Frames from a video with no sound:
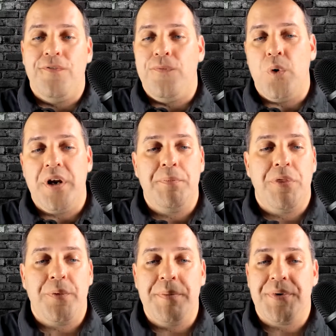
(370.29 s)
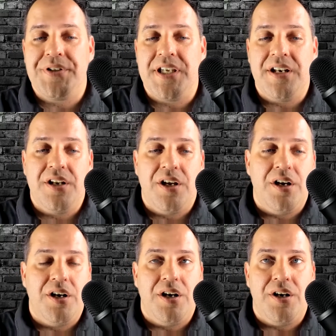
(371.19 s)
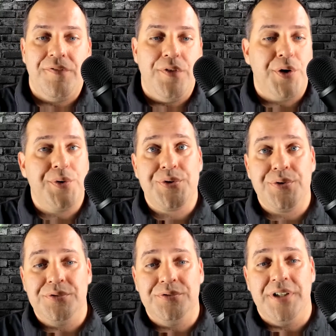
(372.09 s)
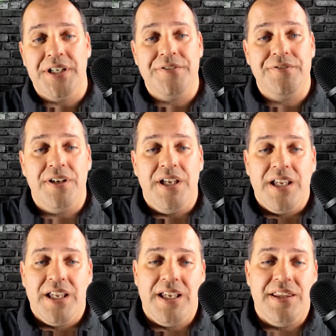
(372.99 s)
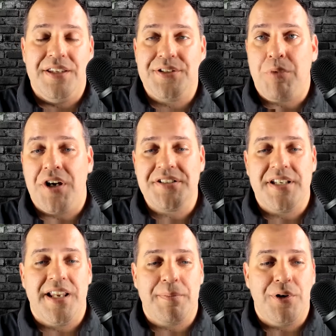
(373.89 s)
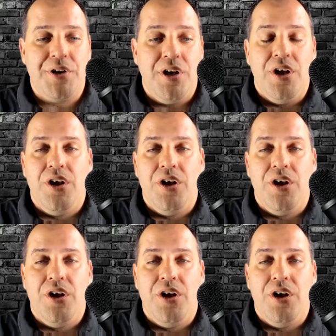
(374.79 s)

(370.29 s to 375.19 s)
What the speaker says: 43% of those who live in this Boston neighborhood